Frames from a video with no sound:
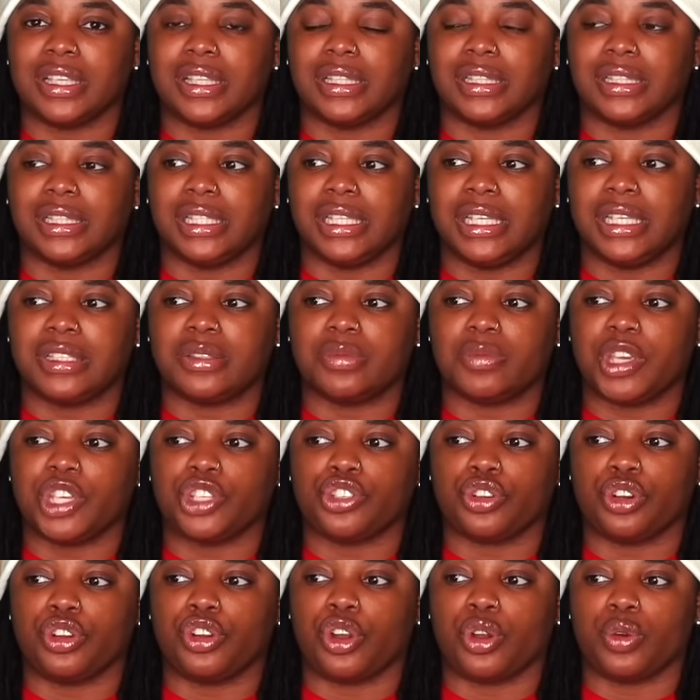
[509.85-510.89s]
At least make
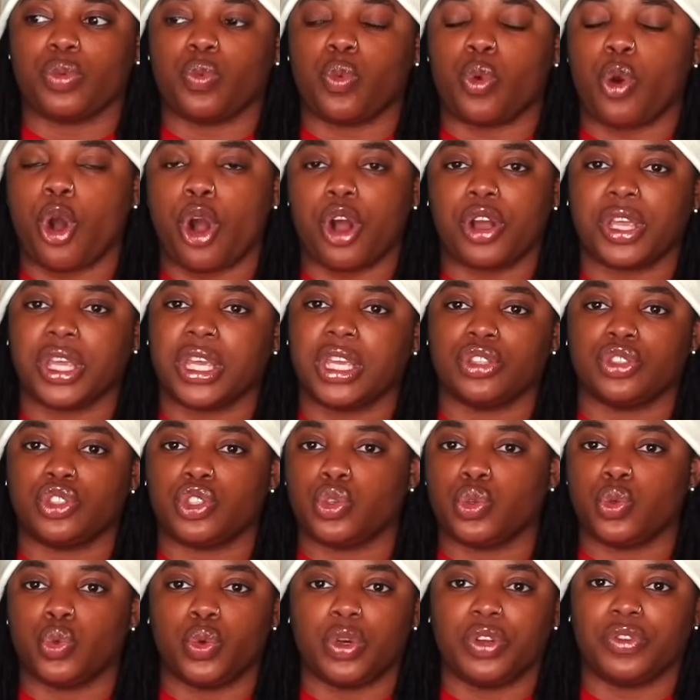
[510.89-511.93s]
sure you're walking
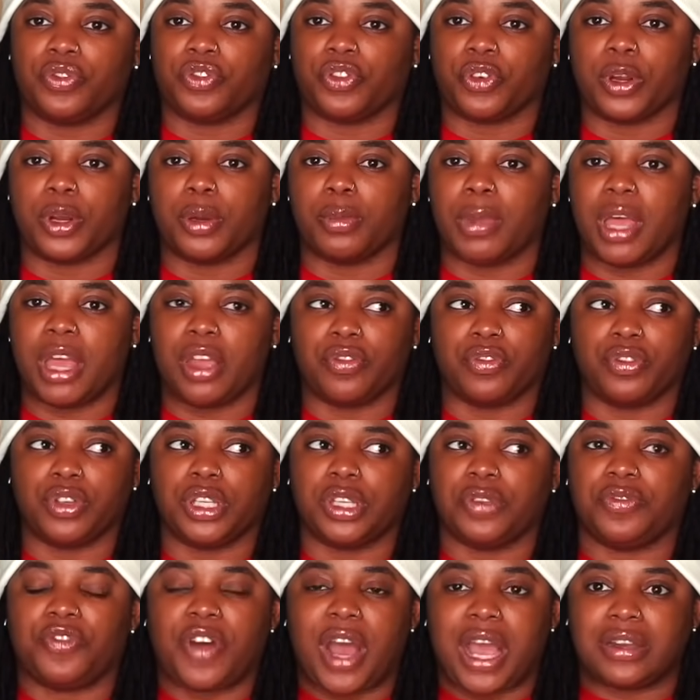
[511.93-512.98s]
to and from
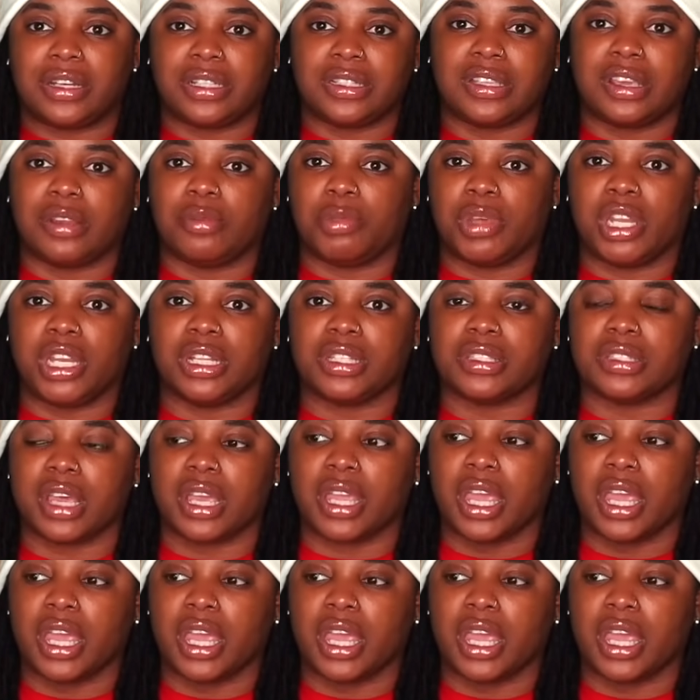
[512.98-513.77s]
every 5 to 10 minutes.